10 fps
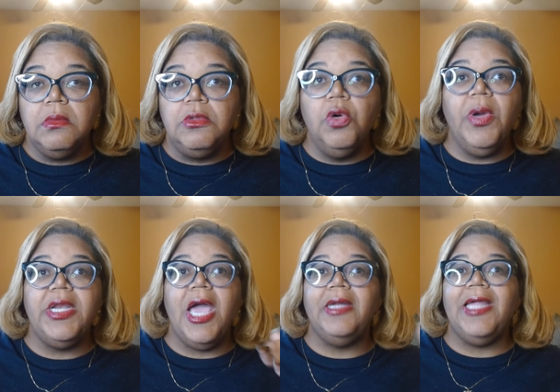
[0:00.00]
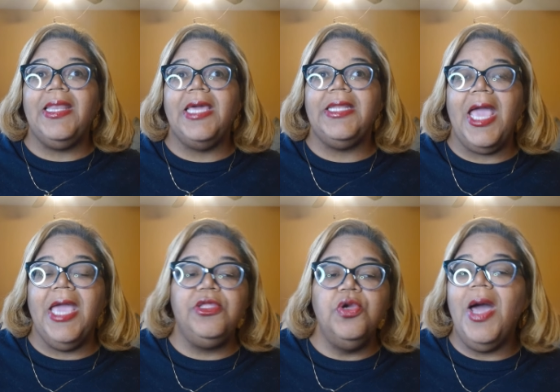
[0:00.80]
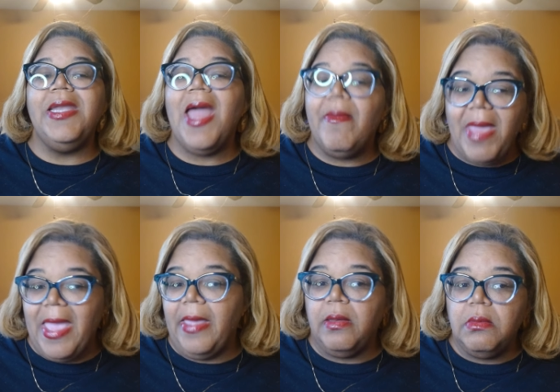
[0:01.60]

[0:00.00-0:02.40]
you wouldn't held that lady hand. You wasn't that mad.